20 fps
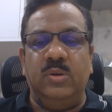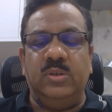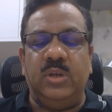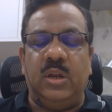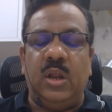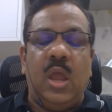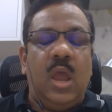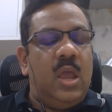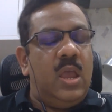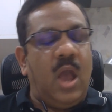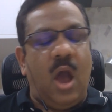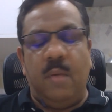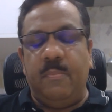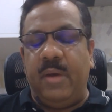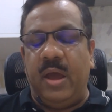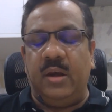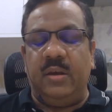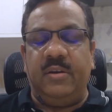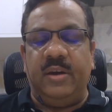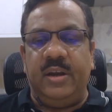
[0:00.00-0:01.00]
You said, yeah,
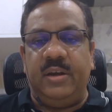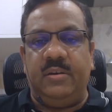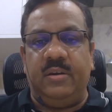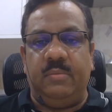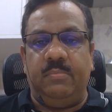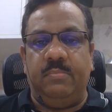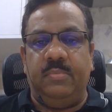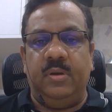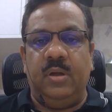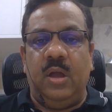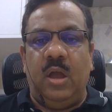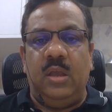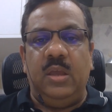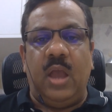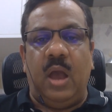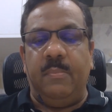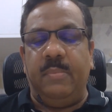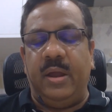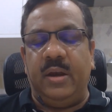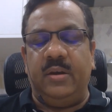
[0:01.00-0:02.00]
man, great trip.
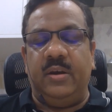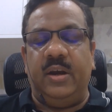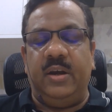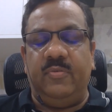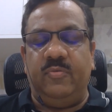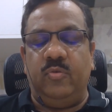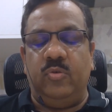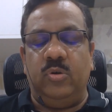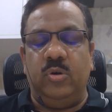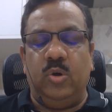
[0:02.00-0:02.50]
Yeah, man, great food.